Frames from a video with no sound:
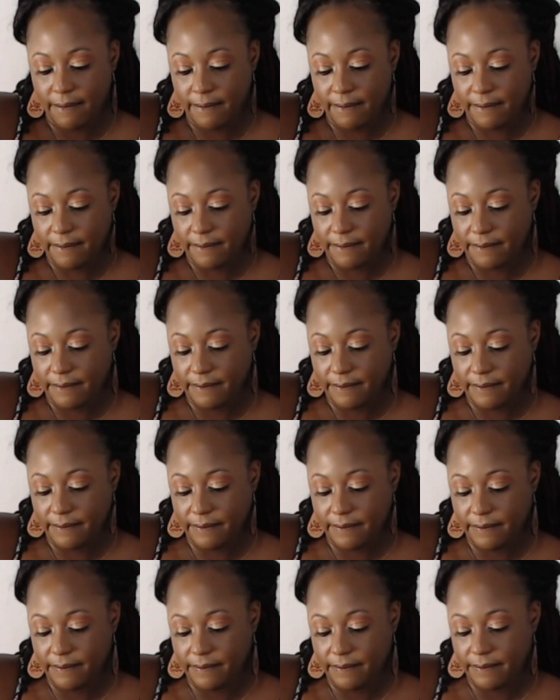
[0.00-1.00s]

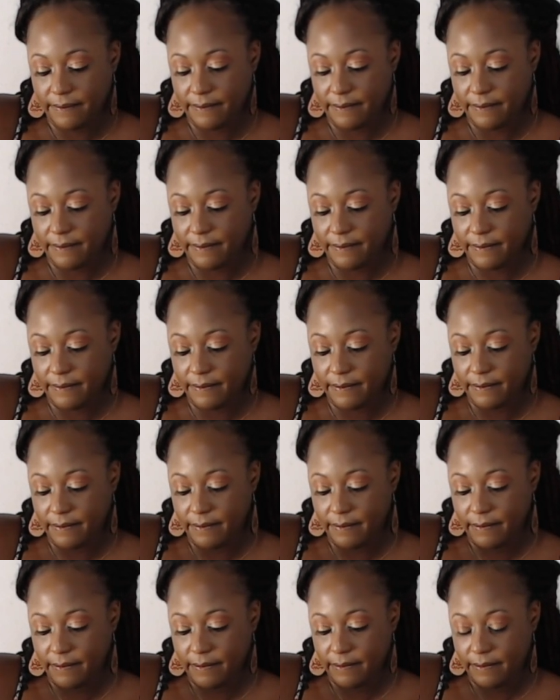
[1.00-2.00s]

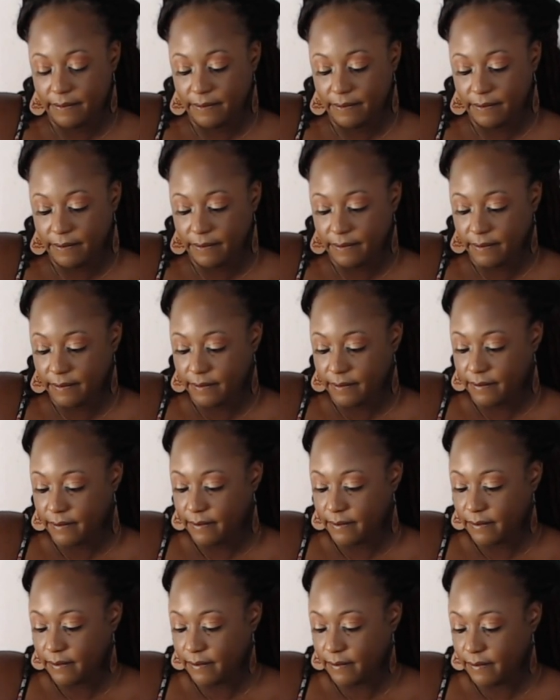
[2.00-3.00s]

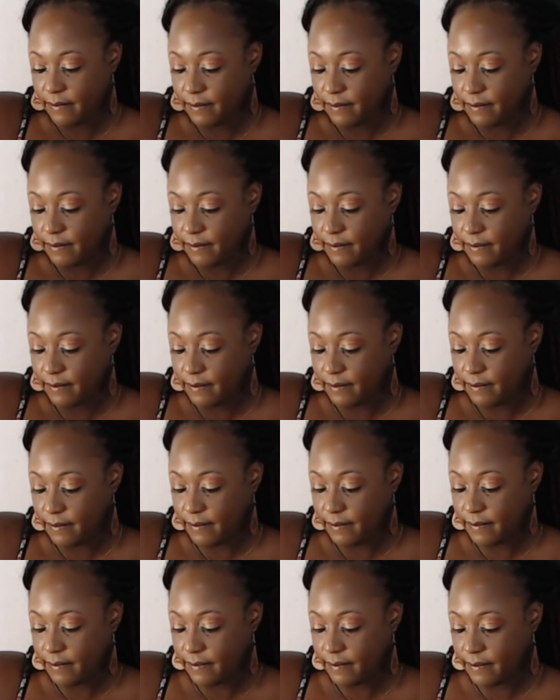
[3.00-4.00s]

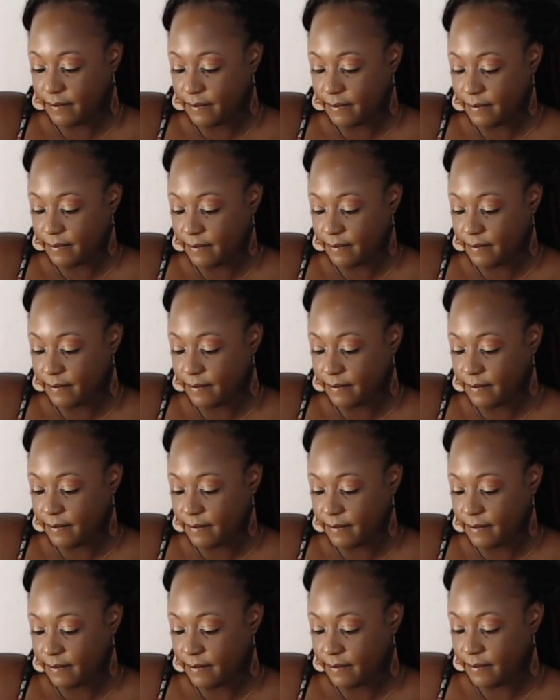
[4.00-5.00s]

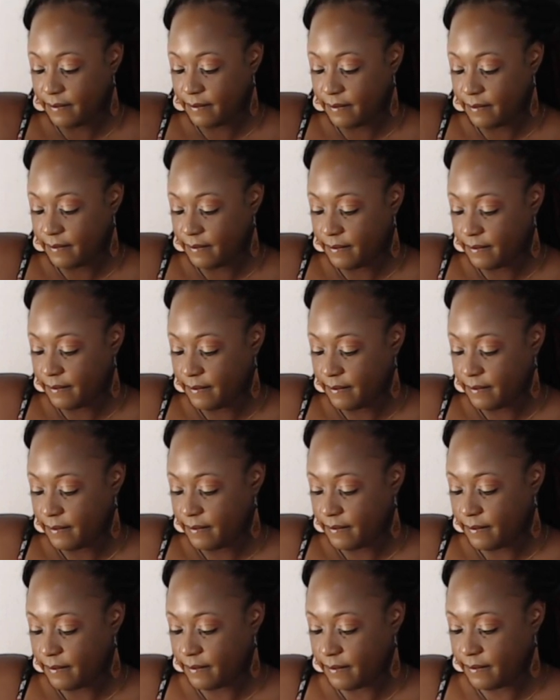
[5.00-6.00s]

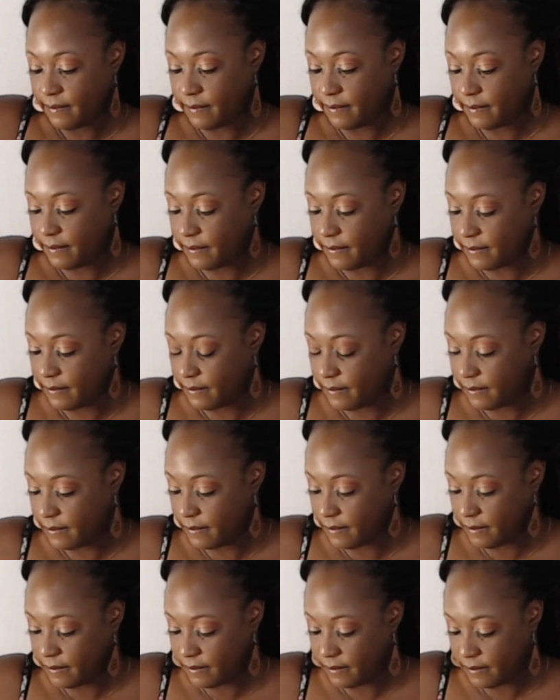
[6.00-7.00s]

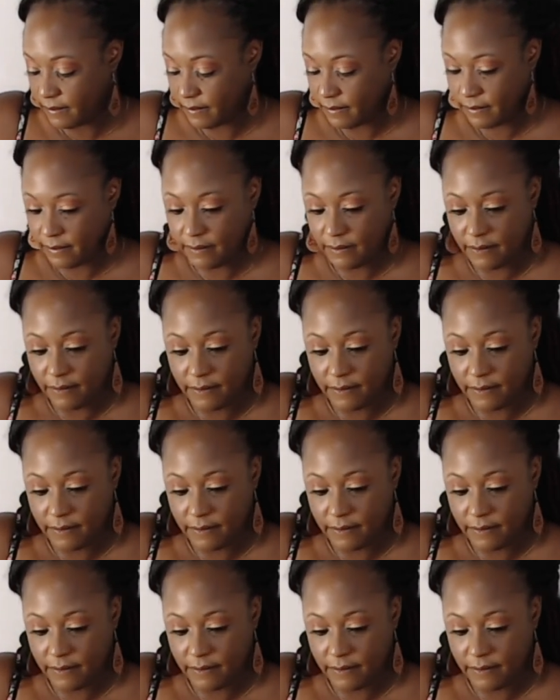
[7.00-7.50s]
No one is speaking in this clip.